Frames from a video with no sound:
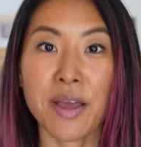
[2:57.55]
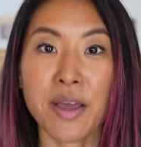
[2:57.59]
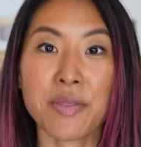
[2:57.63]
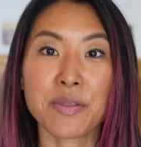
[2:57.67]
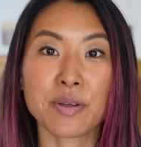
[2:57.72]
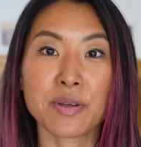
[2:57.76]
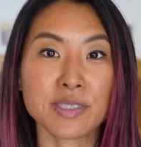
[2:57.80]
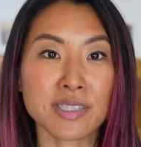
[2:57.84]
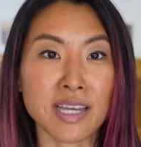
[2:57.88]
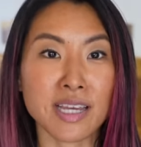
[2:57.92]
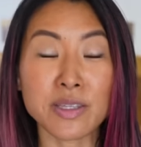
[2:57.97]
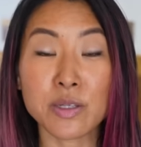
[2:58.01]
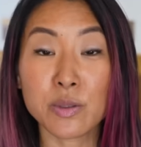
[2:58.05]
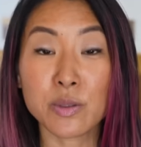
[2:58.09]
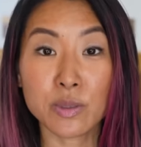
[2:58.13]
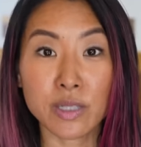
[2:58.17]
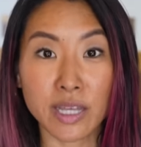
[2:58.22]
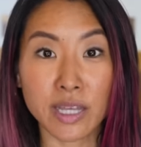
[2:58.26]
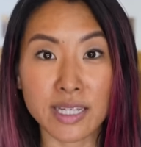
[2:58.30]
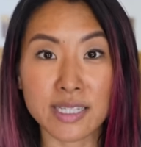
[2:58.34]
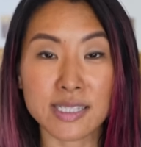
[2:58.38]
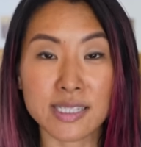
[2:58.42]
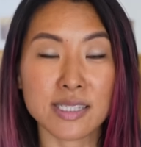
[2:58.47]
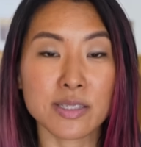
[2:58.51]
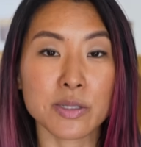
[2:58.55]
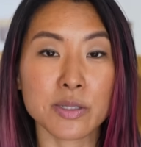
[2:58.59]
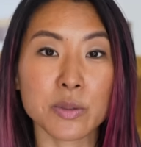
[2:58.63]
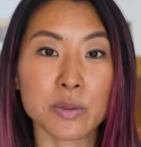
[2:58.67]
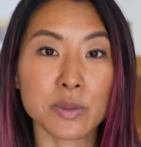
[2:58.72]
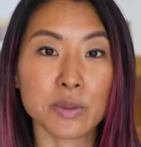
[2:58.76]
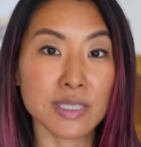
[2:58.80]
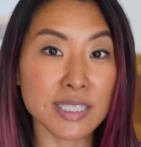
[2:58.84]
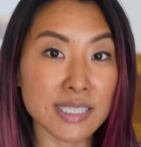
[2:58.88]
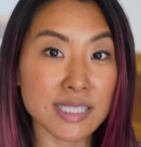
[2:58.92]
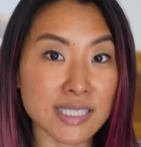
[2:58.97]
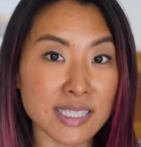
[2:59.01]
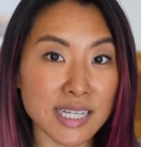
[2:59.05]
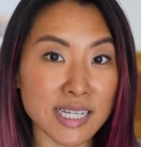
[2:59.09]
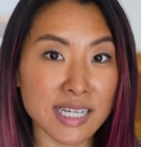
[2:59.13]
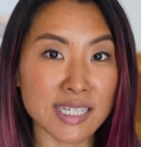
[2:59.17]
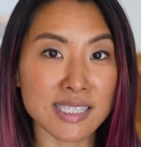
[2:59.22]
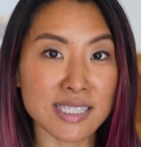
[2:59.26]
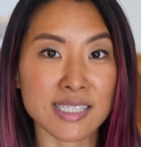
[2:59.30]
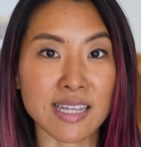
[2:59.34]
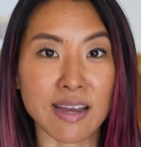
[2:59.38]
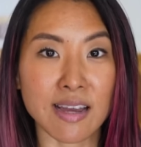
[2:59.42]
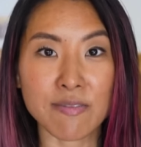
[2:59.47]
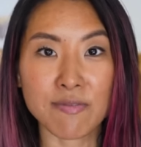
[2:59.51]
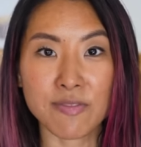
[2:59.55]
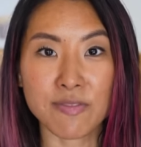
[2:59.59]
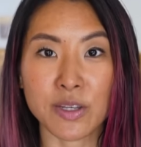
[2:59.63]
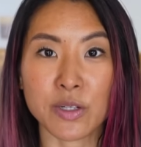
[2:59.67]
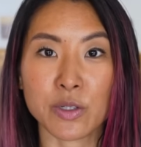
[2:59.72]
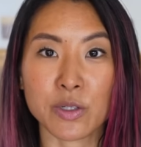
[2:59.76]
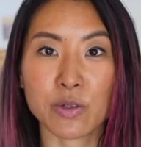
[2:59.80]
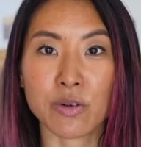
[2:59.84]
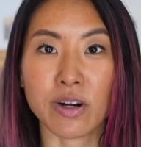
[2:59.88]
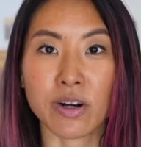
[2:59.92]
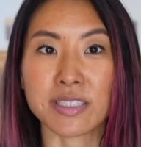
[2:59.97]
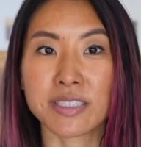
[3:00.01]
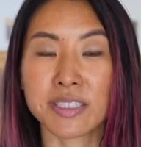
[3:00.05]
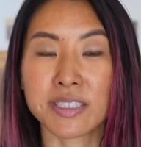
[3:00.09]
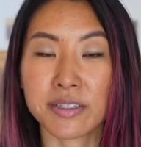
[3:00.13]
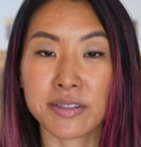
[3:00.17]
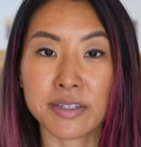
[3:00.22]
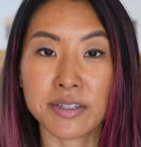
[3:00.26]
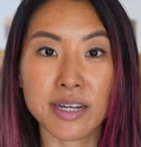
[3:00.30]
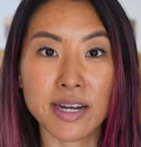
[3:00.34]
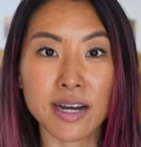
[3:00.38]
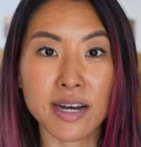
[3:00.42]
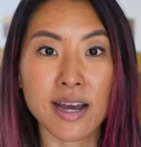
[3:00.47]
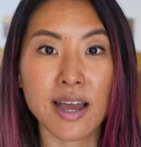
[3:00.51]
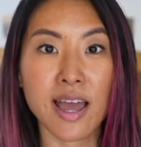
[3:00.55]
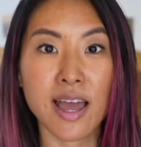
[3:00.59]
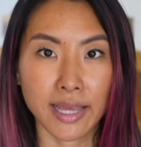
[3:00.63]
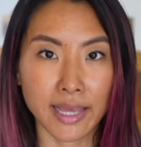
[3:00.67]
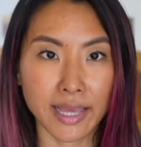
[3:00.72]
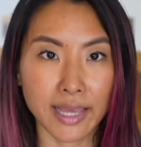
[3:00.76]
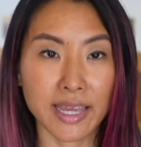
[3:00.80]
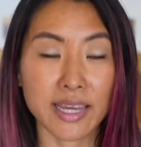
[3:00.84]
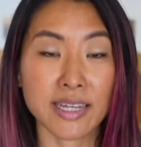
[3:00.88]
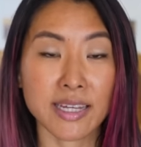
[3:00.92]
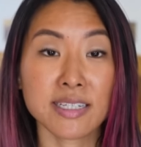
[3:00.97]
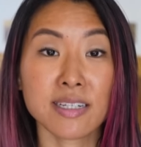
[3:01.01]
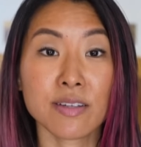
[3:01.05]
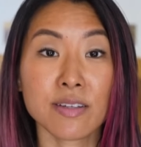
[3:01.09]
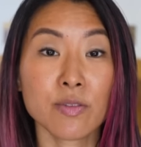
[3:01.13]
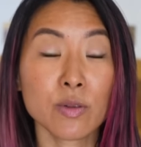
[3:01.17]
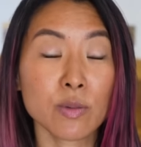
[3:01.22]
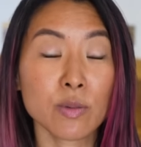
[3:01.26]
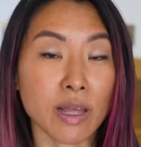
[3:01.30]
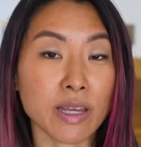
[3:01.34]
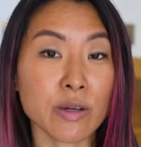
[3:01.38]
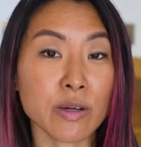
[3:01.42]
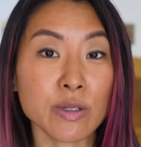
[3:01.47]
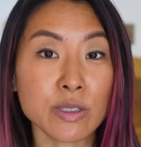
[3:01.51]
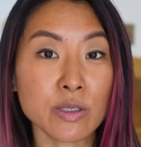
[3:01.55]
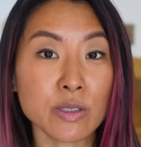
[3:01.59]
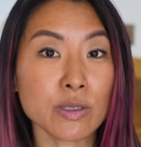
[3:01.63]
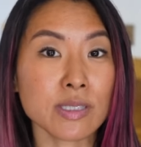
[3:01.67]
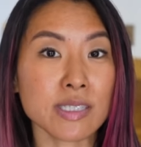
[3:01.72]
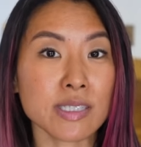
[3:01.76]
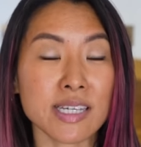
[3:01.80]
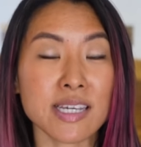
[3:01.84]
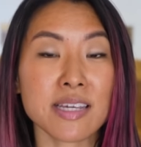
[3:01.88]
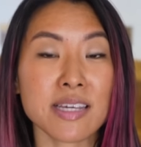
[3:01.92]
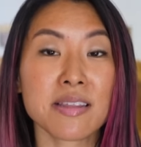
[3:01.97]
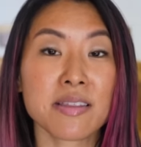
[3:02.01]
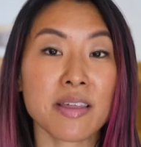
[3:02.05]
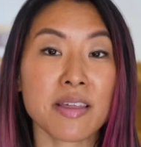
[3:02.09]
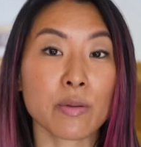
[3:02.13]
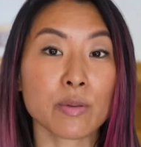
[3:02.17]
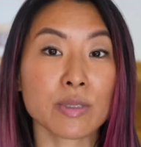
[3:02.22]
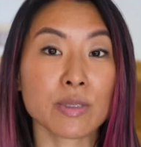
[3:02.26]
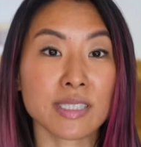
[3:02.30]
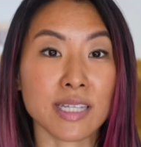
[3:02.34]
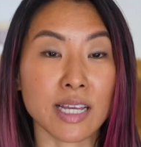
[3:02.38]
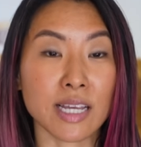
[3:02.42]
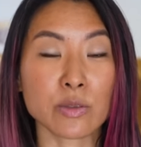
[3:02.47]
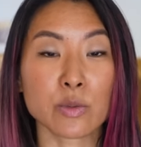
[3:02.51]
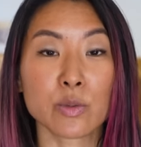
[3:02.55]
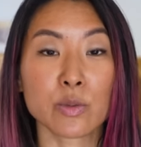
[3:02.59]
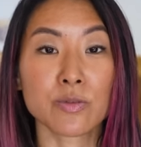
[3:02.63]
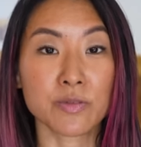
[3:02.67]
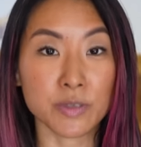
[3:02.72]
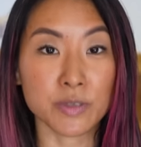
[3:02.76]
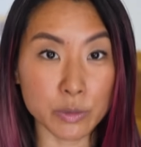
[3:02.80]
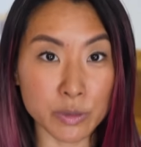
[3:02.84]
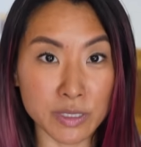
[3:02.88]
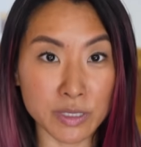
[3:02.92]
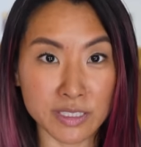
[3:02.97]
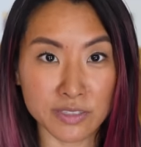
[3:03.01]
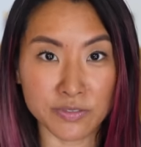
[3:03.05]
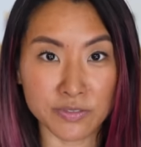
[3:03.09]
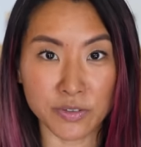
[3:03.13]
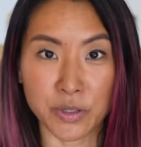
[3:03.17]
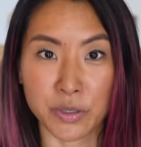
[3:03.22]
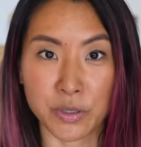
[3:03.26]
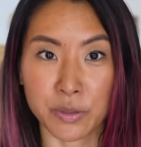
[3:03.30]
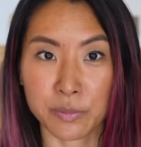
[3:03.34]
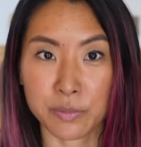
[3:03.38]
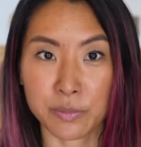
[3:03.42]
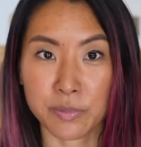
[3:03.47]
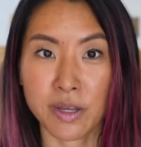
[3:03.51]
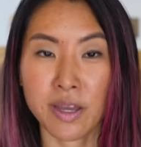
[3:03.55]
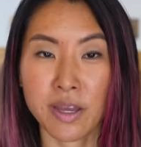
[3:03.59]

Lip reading: They'll send you links to listings that fit your criteria, and if you like what you see, they will schedule viewings for you.